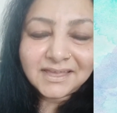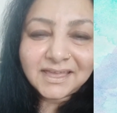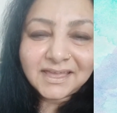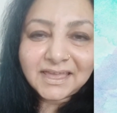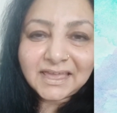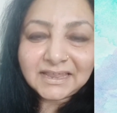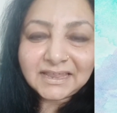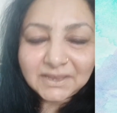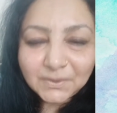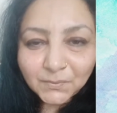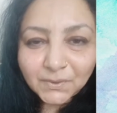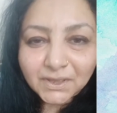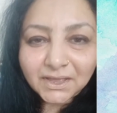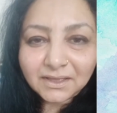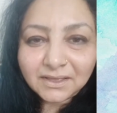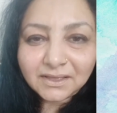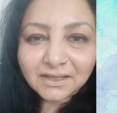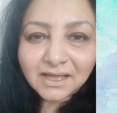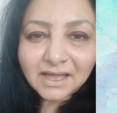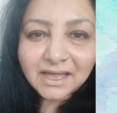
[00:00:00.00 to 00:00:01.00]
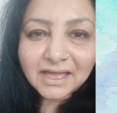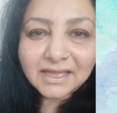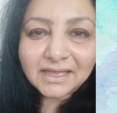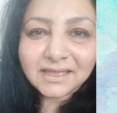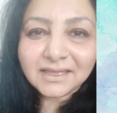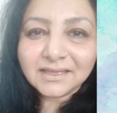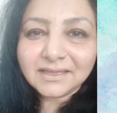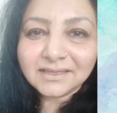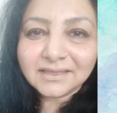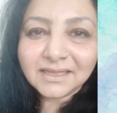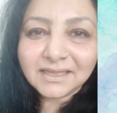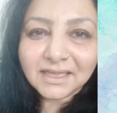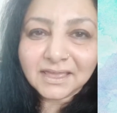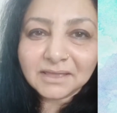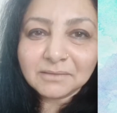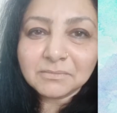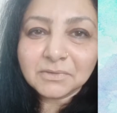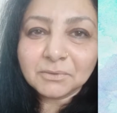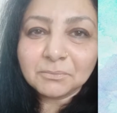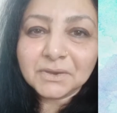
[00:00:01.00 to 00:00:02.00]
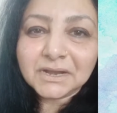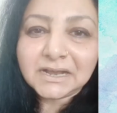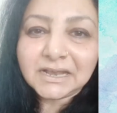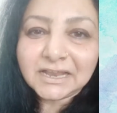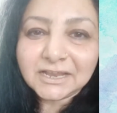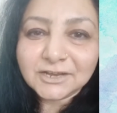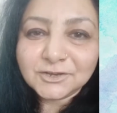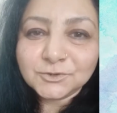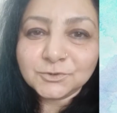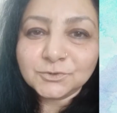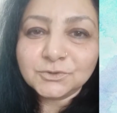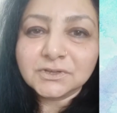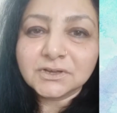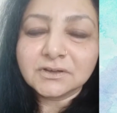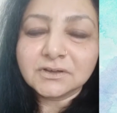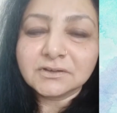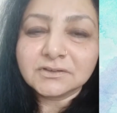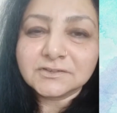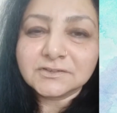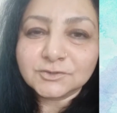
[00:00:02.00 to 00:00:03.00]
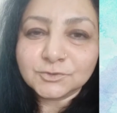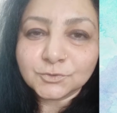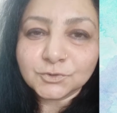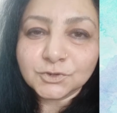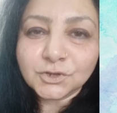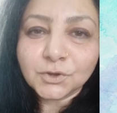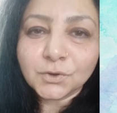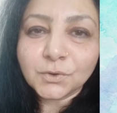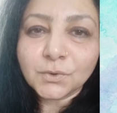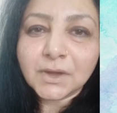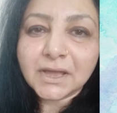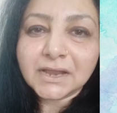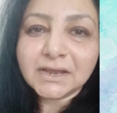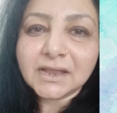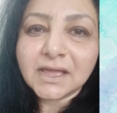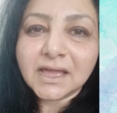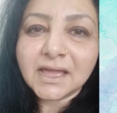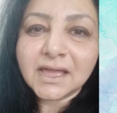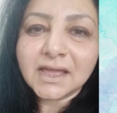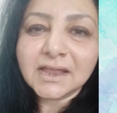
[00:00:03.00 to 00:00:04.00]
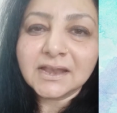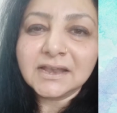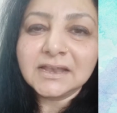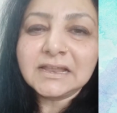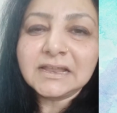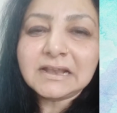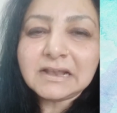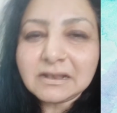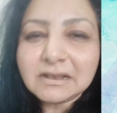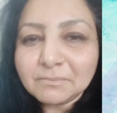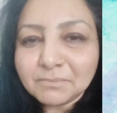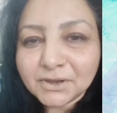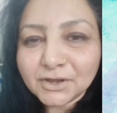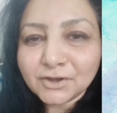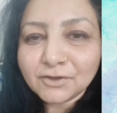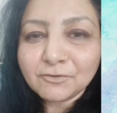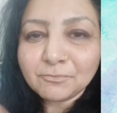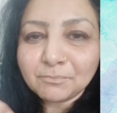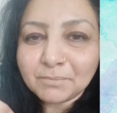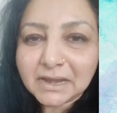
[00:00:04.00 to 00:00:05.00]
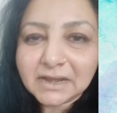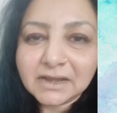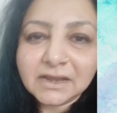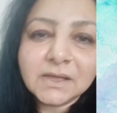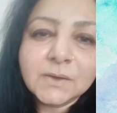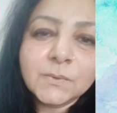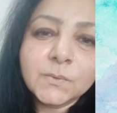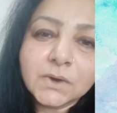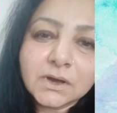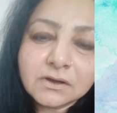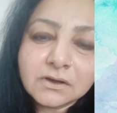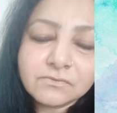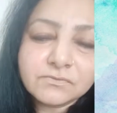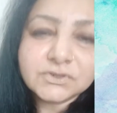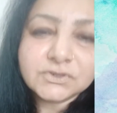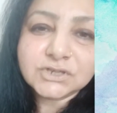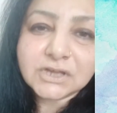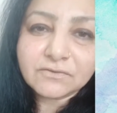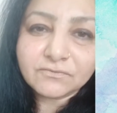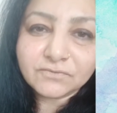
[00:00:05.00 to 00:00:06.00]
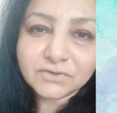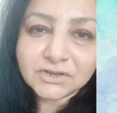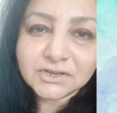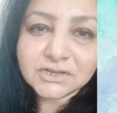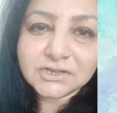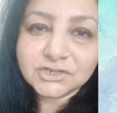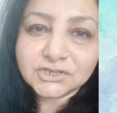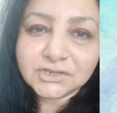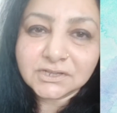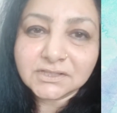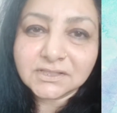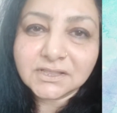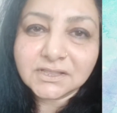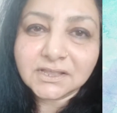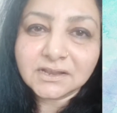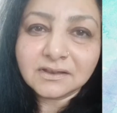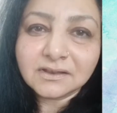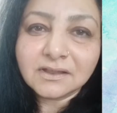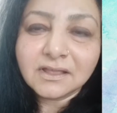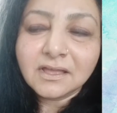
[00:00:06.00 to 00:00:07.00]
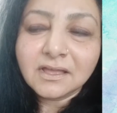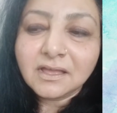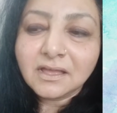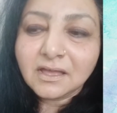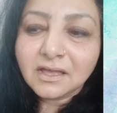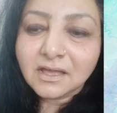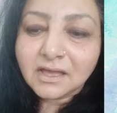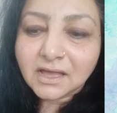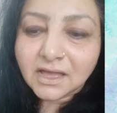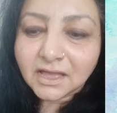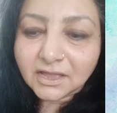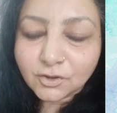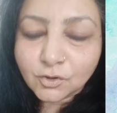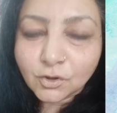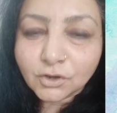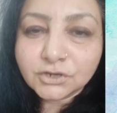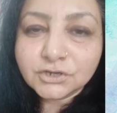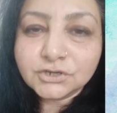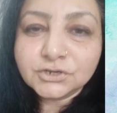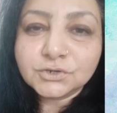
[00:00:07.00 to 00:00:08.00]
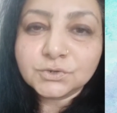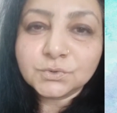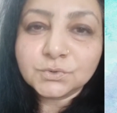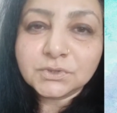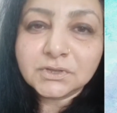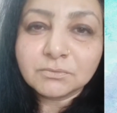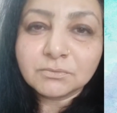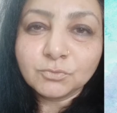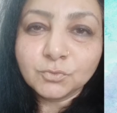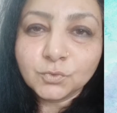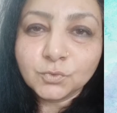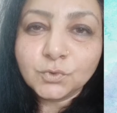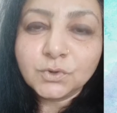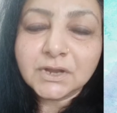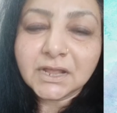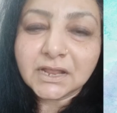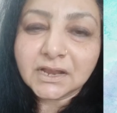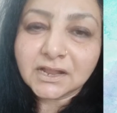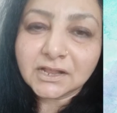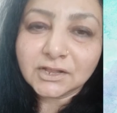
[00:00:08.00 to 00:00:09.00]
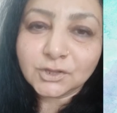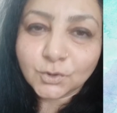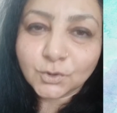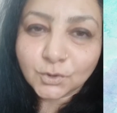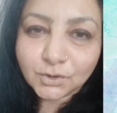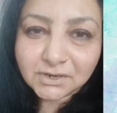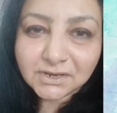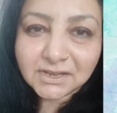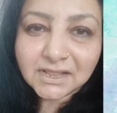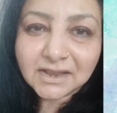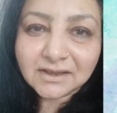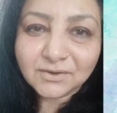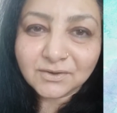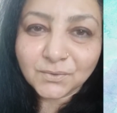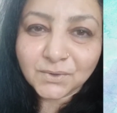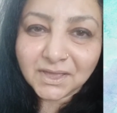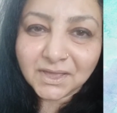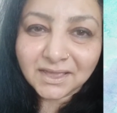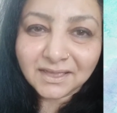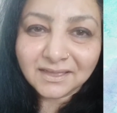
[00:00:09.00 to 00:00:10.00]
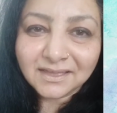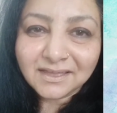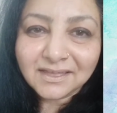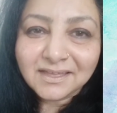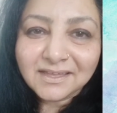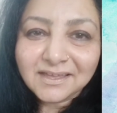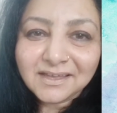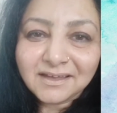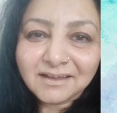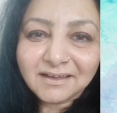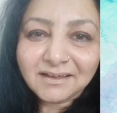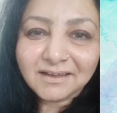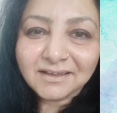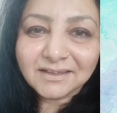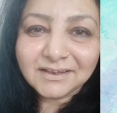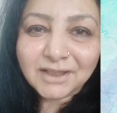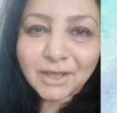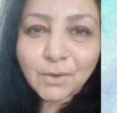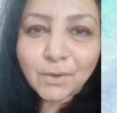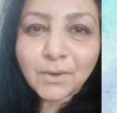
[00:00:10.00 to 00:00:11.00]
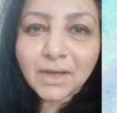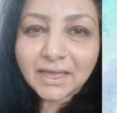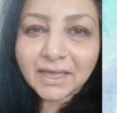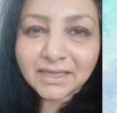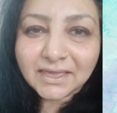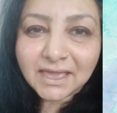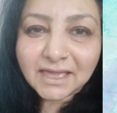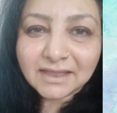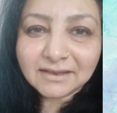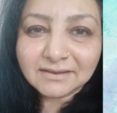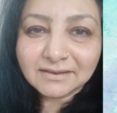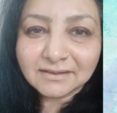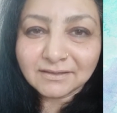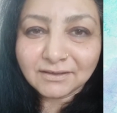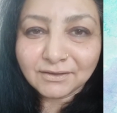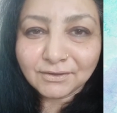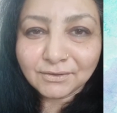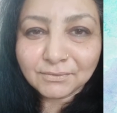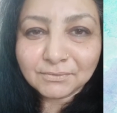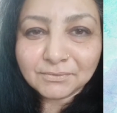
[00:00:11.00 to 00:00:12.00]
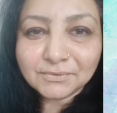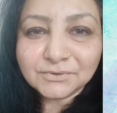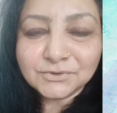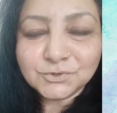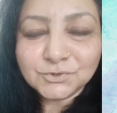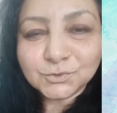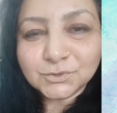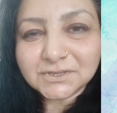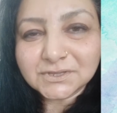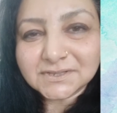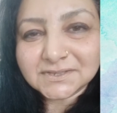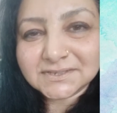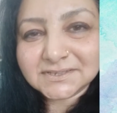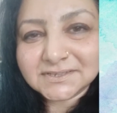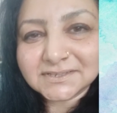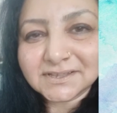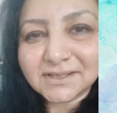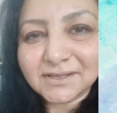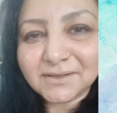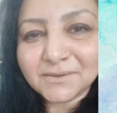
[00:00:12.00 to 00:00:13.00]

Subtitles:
Anyway, I came a bit late to the studio and I had little bit of pending work which I finished, and then I got into the mood and I thought that okay, now I can do this